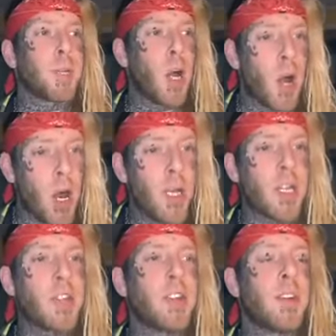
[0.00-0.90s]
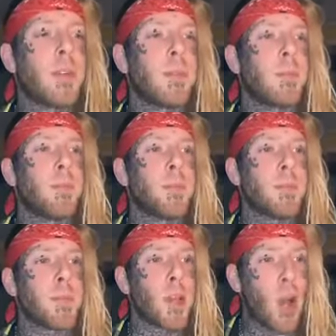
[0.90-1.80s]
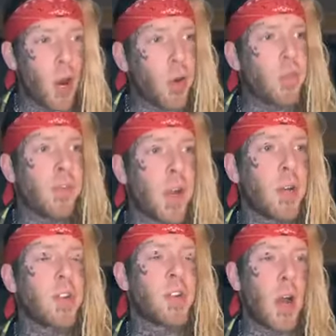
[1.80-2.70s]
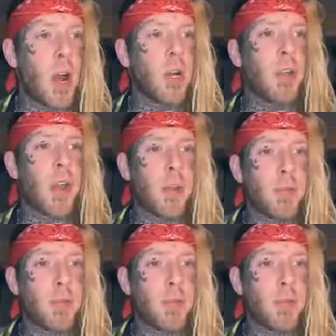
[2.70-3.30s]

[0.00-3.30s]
honest, heartfelt song that I've